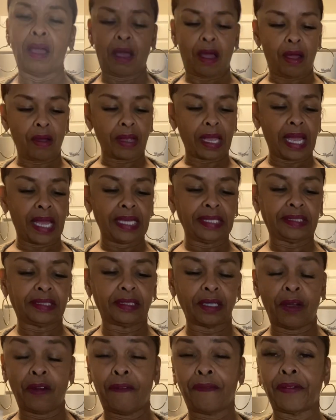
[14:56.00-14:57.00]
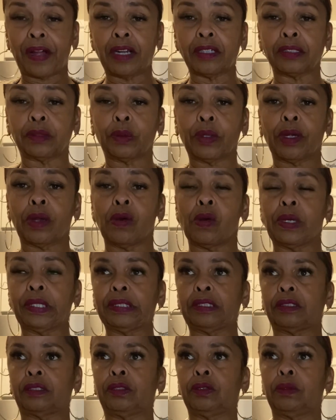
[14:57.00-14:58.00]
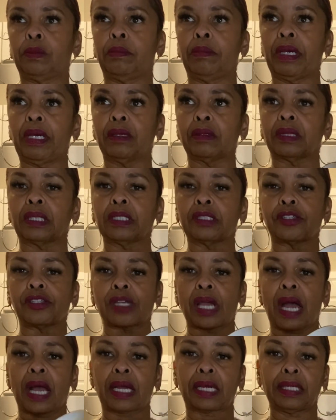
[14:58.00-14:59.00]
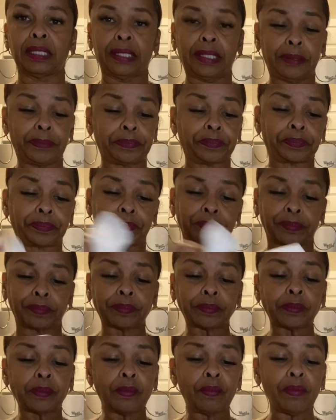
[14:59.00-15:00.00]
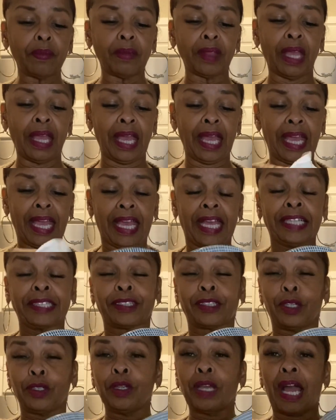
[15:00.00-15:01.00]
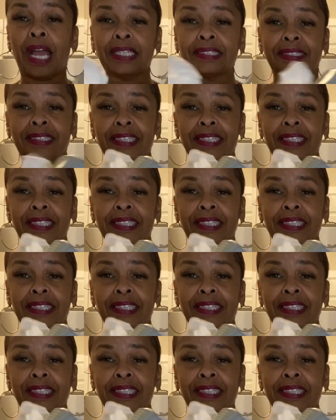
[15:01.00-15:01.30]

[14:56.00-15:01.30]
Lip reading: okay, so first we're going to melt the chocolate. So you guys,